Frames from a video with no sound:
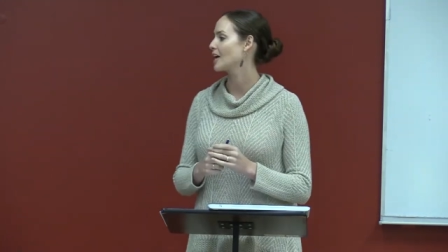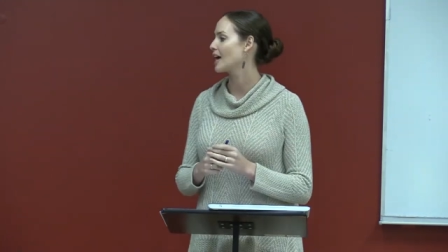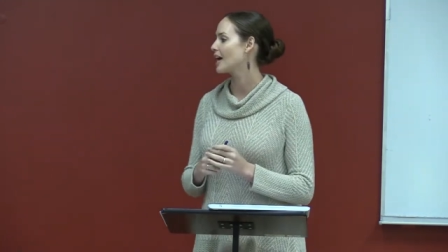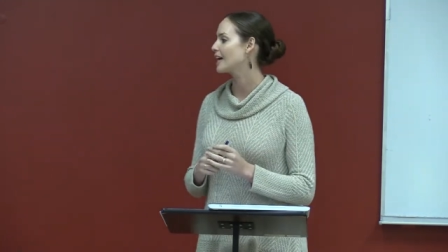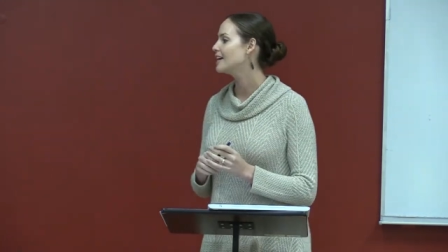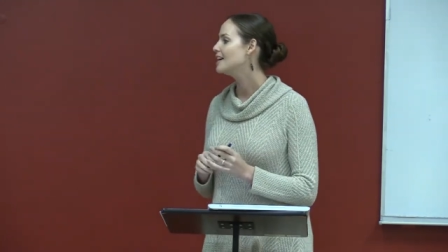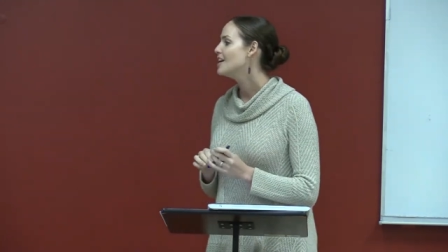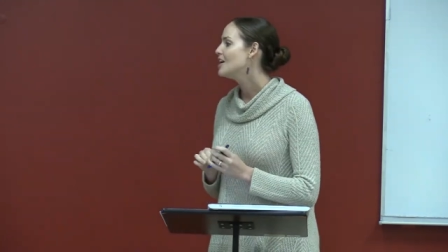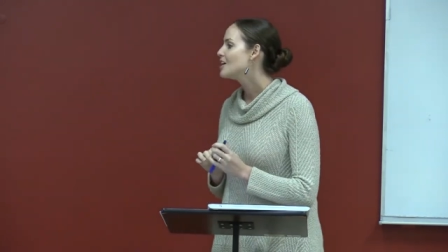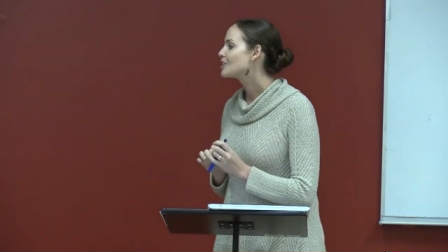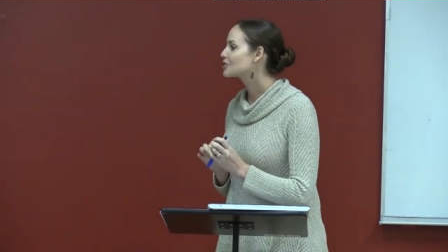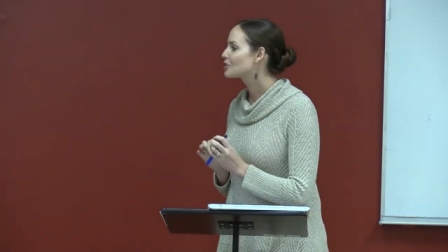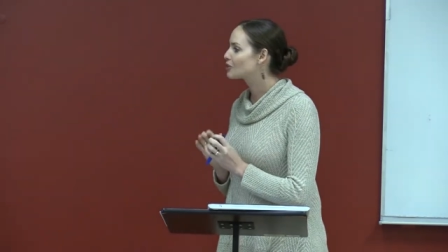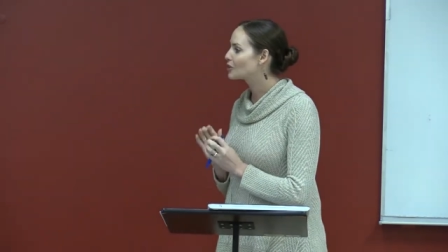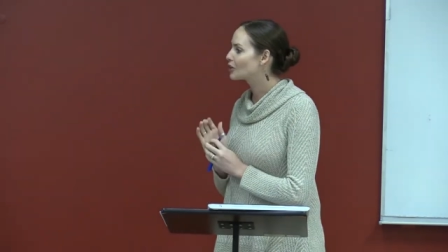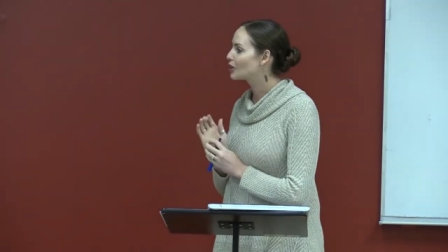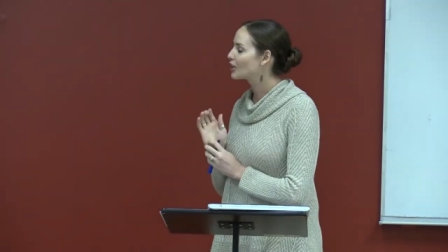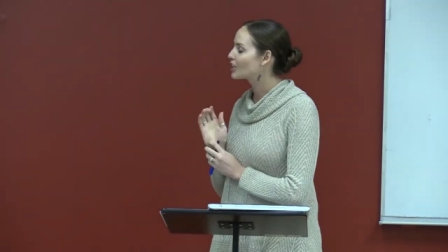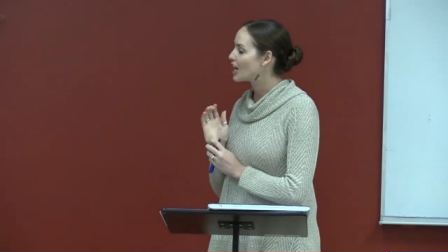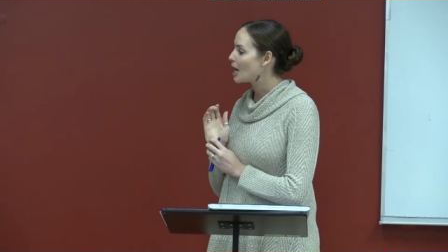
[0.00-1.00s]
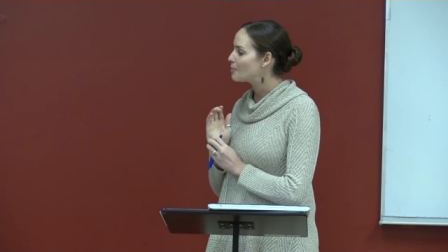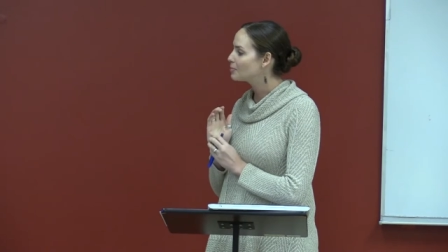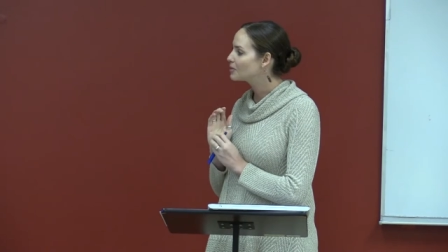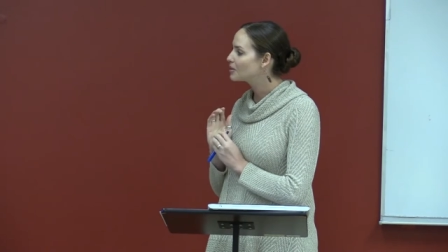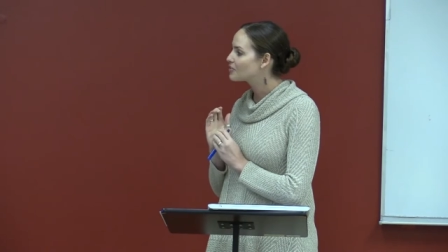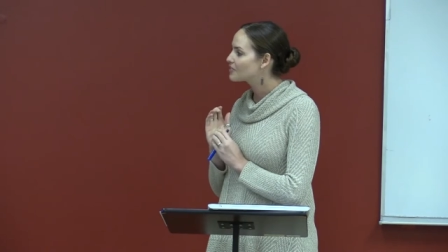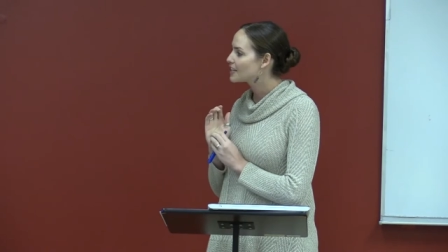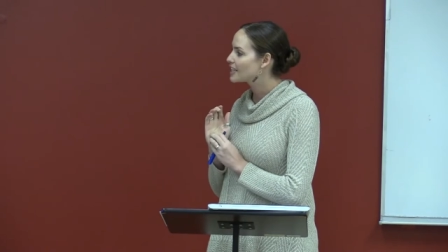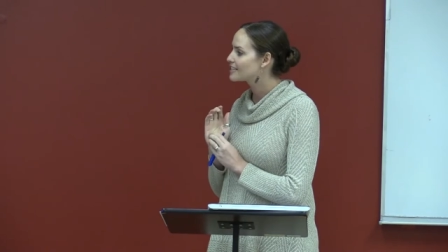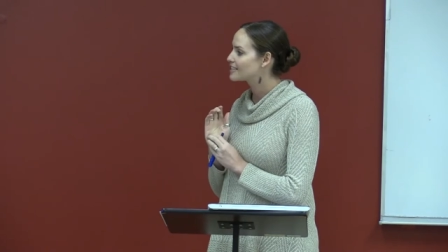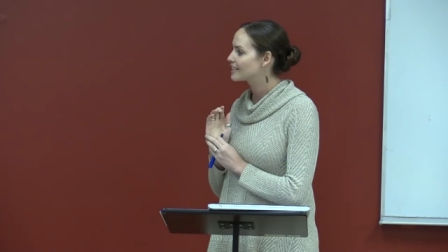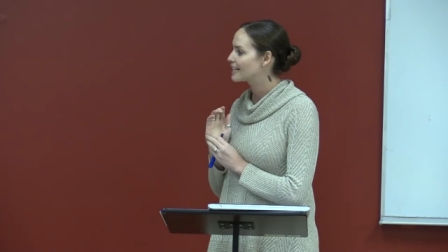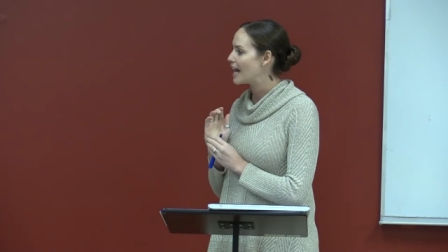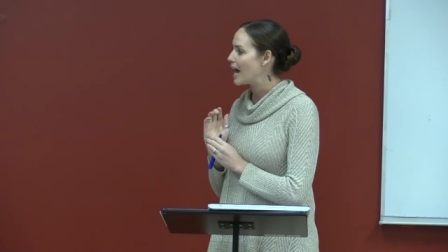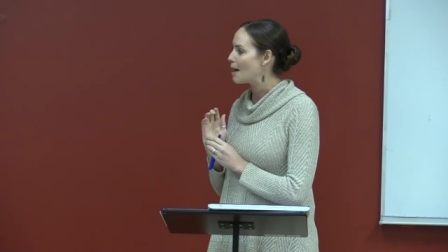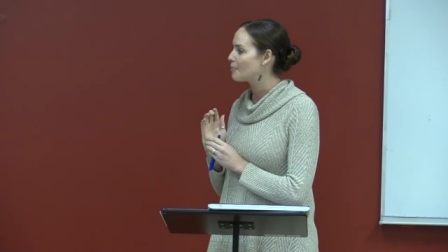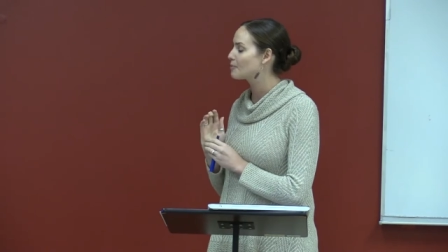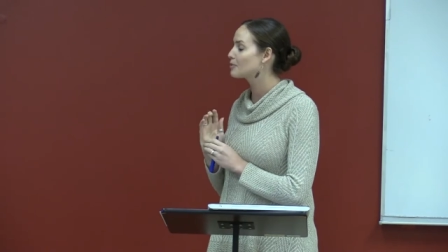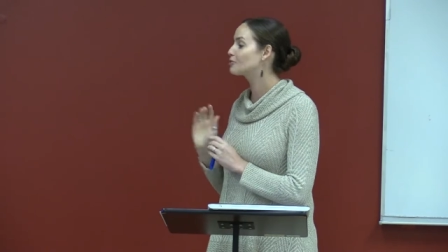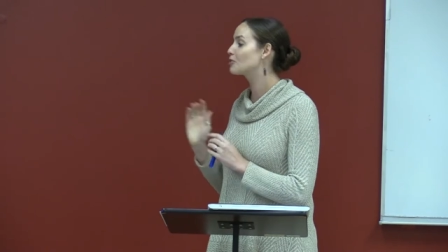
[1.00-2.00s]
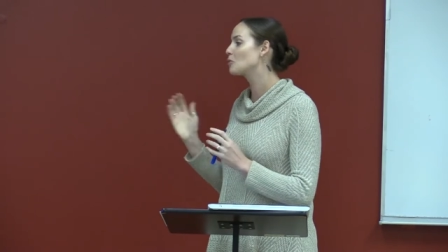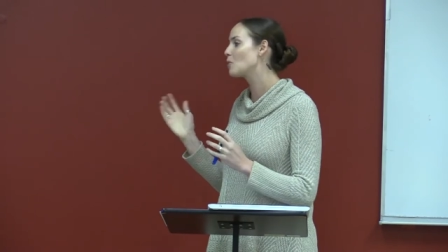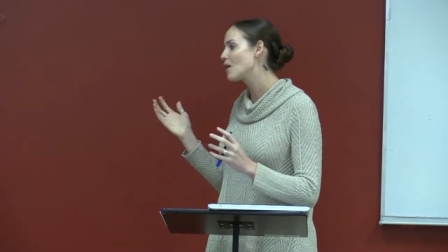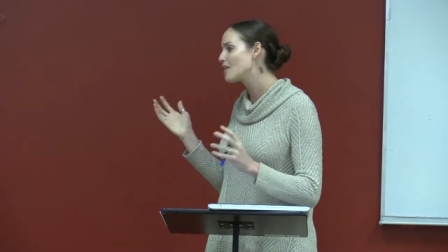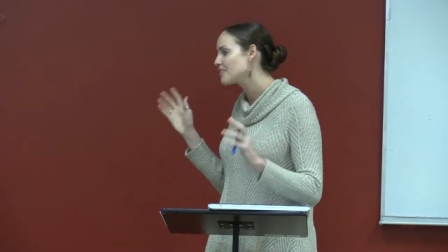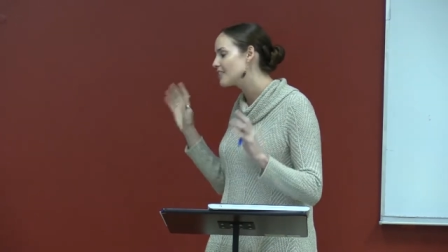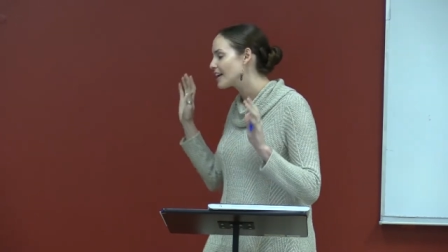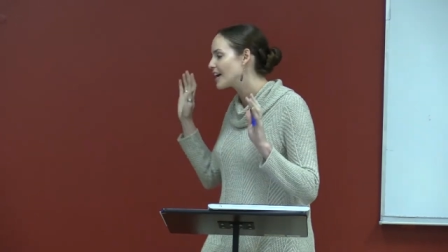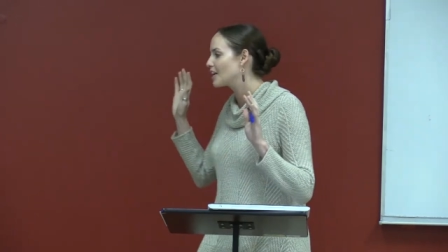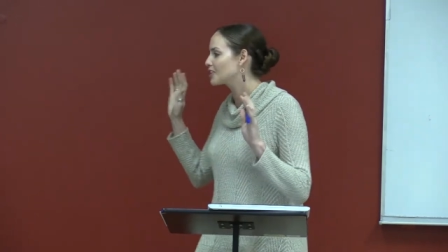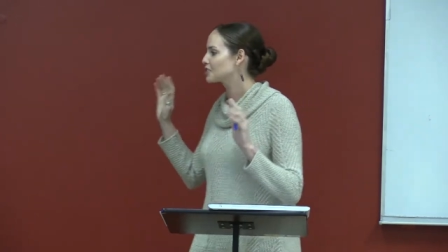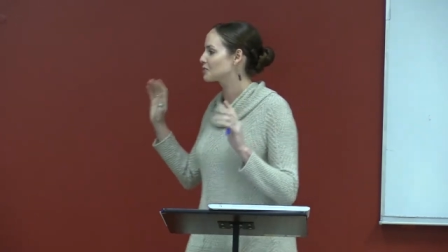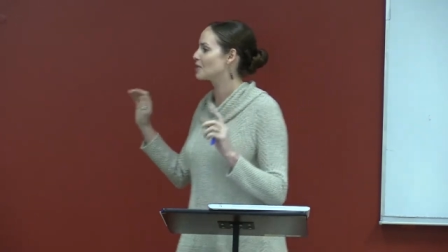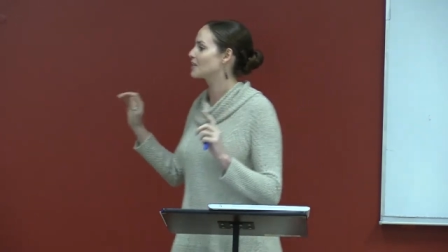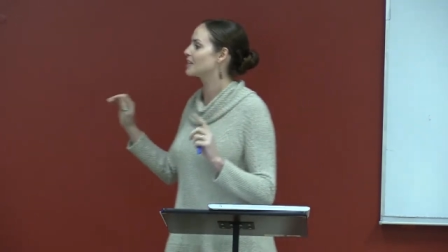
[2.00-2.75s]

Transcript: okay? So there are a couple of things that happen. For one thing, I just